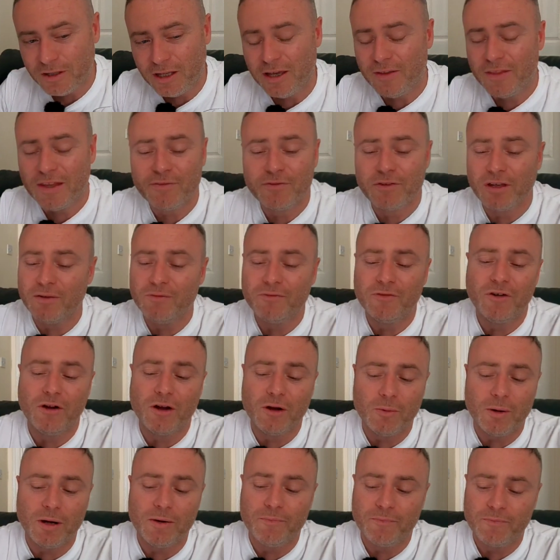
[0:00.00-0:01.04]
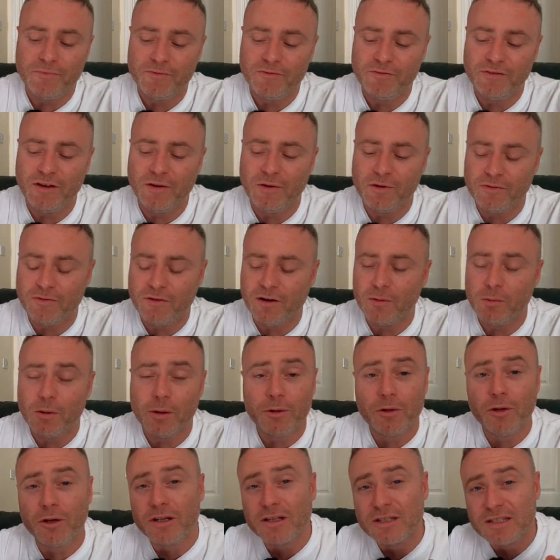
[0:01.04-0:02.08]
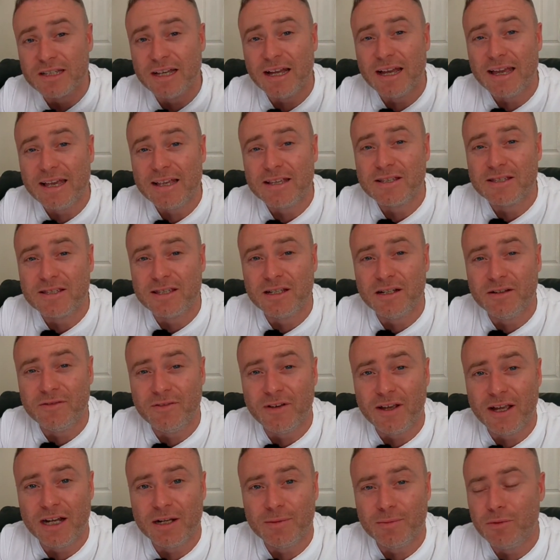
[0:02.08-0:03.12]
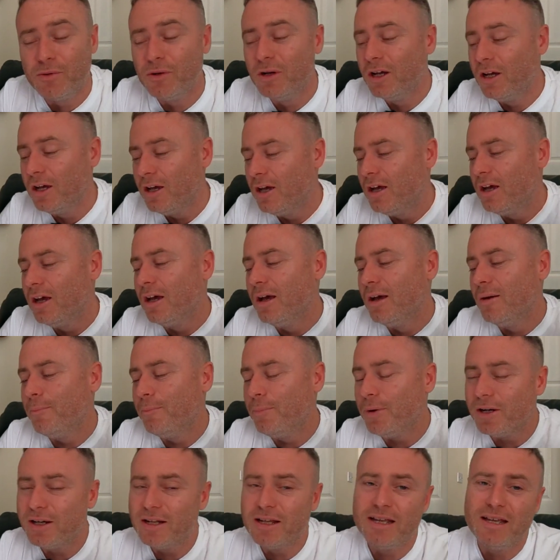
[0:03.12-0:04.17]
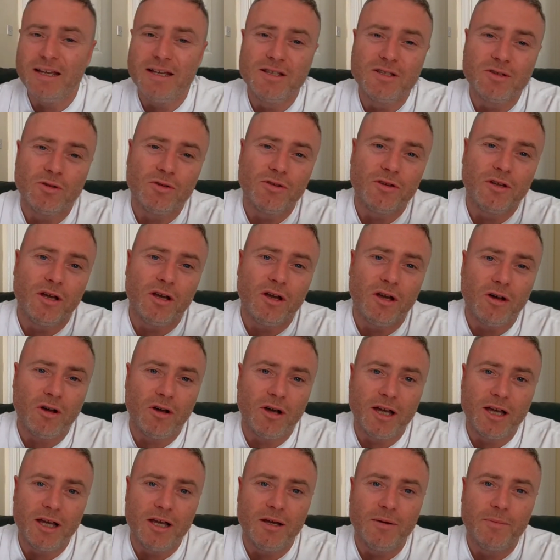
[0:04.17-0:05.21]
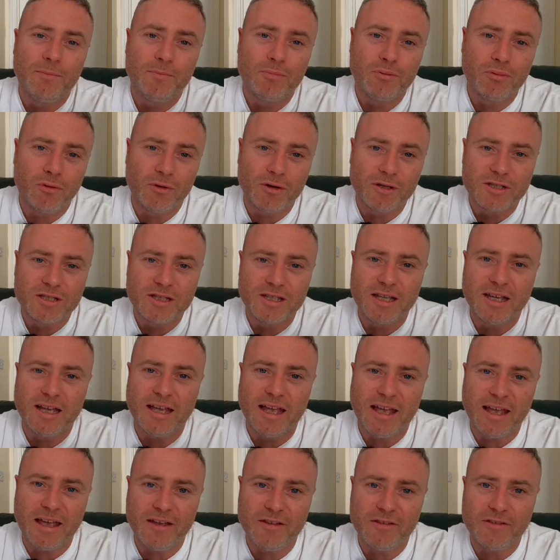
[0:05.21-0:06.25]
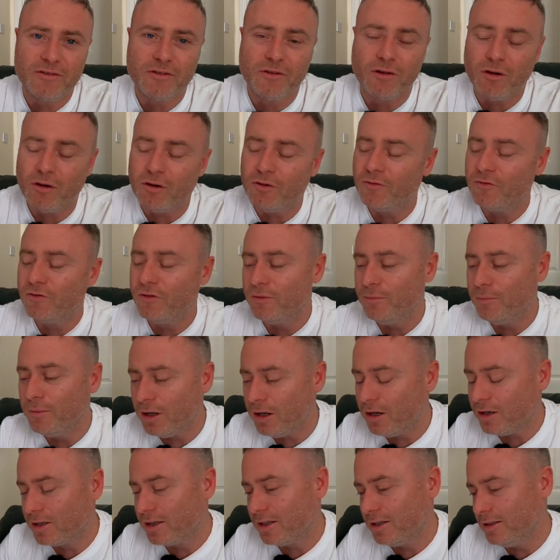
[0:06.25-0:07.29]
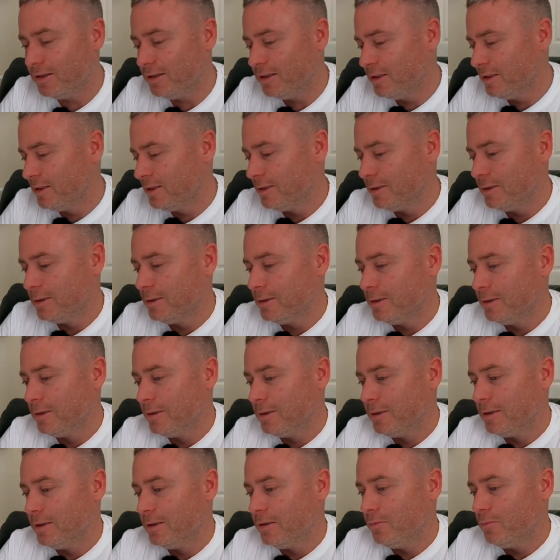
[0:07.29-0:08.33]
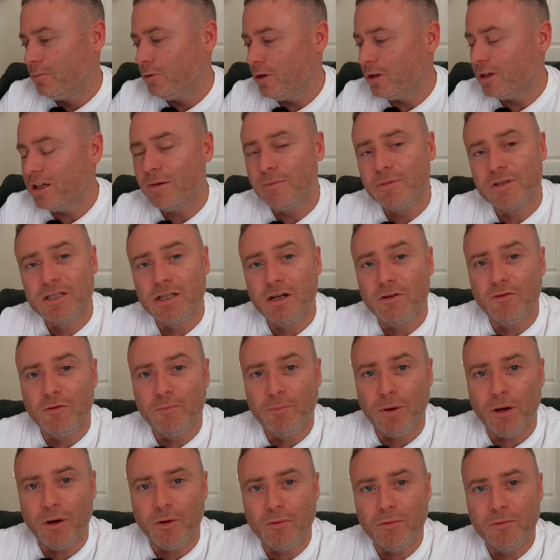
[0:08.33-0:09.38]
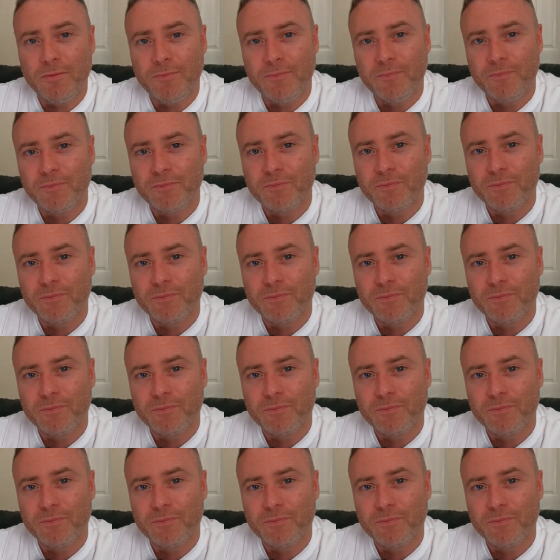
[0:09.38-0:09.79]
yeah, they've done very well. Very, very well. And like I say, it is still available, but it is on the higher, pricier end of the market. Will I get myself a bottle?